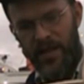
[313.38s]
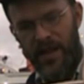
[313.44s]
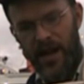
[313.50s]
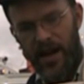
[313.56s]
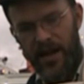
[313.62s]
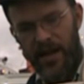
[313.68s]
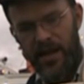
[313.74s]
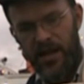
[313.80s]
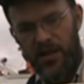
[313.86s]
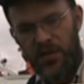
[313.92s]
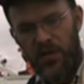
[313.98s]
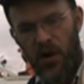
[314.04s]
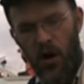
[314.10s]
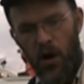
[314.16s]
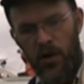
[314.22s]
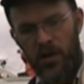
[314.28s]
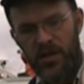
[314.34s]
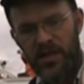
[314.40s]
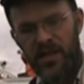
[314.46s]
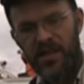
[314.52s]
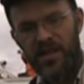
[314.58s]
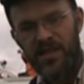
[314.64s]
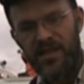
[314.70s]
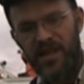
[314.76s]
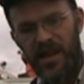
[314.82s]
the ideas for
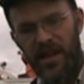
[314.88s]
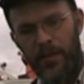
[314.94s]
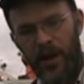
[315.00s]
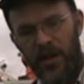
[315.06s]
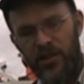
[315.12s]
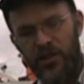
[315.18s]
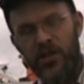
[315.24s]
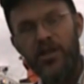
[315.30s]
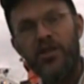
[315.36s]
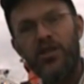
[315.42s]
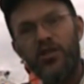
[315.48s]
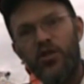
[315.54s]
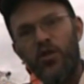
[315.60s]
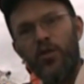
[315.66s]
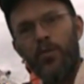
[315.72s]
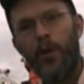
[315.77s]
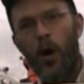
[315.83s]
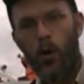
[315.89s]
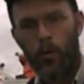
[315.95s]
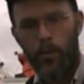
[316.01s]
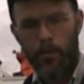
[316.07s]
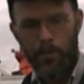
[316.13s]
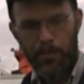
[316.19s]
harnessing the steam engine to the boat.